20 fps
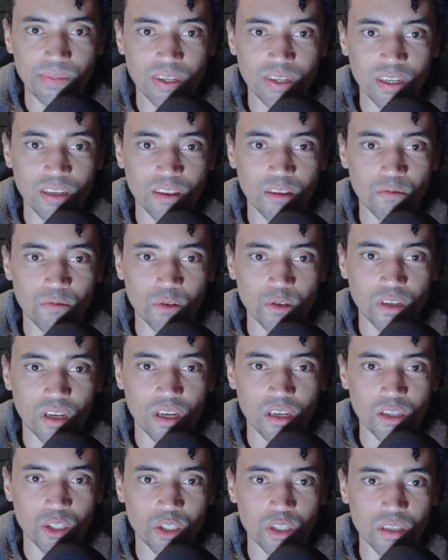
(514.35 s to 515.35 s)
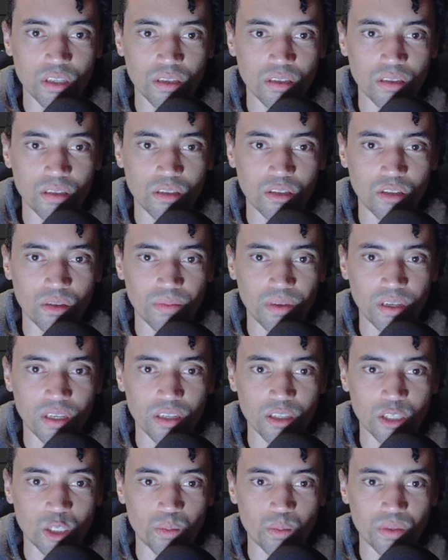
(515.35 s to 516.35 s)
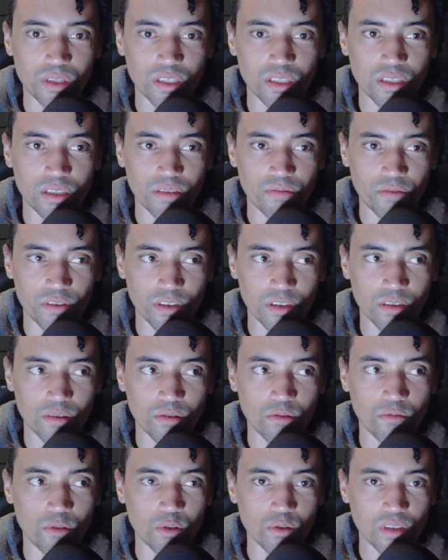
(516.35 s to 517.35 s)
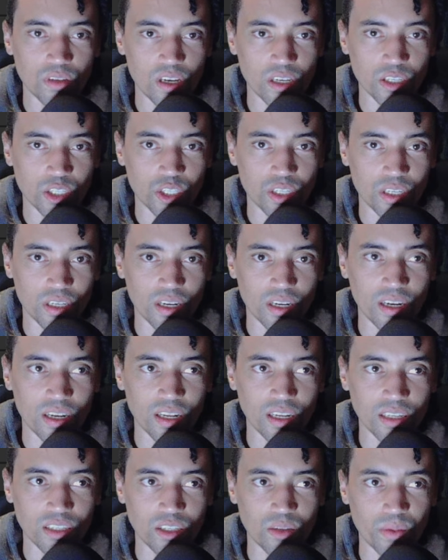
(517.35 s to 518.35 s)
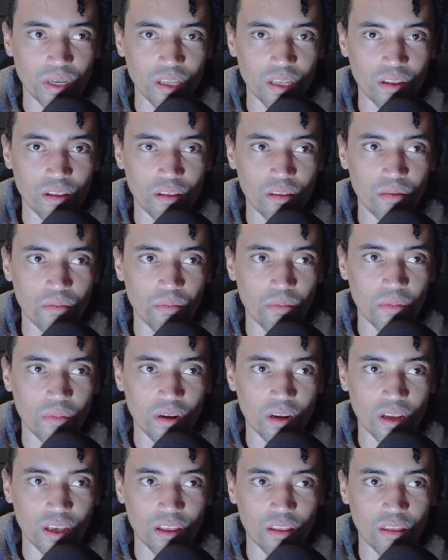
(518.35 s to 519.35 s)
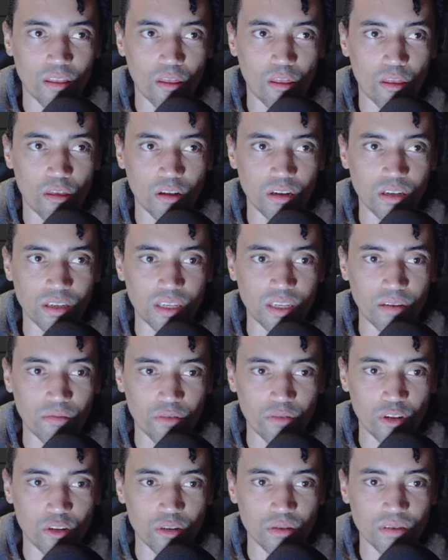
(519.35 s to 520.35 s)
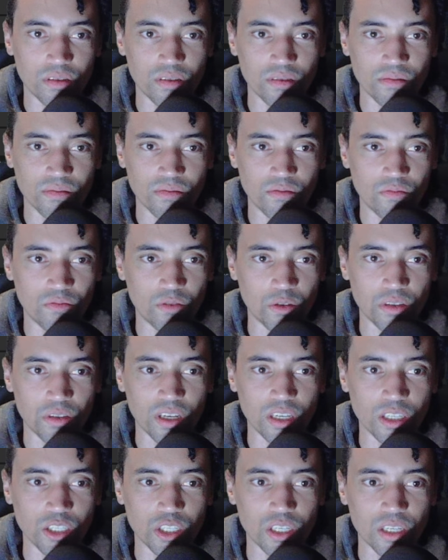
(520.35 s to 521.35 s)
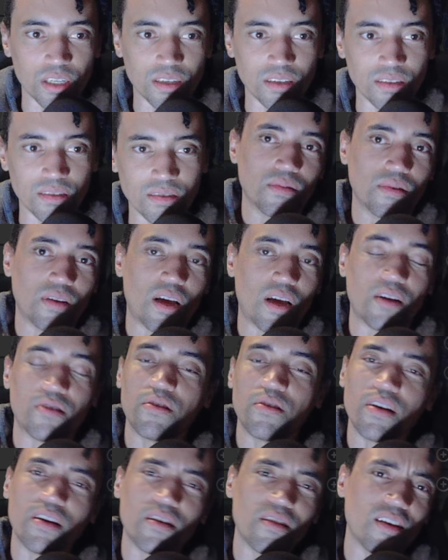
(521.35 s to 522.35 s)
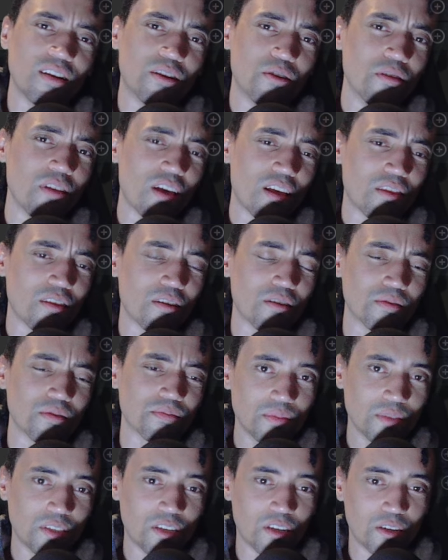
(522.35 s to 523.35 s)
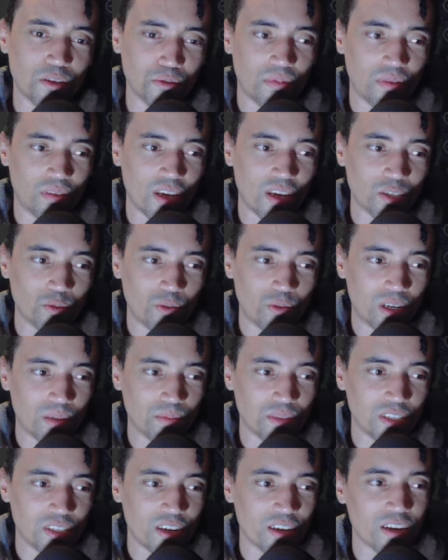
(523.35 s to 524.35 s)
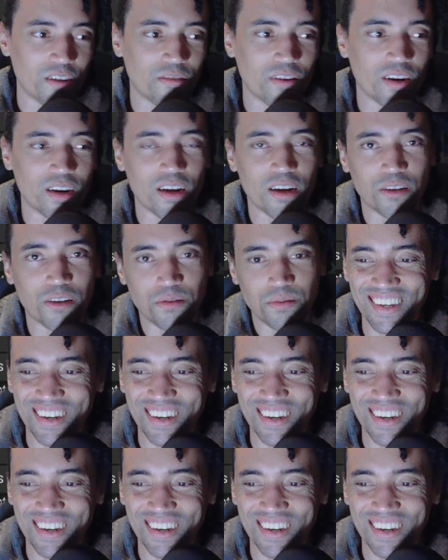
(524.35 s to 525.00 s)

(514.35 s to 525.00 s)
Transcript: I need the rotation to be a specific rotation. I need it to be like the default rotation. I don't know how they do that though. So that's where I'm stuck at right now.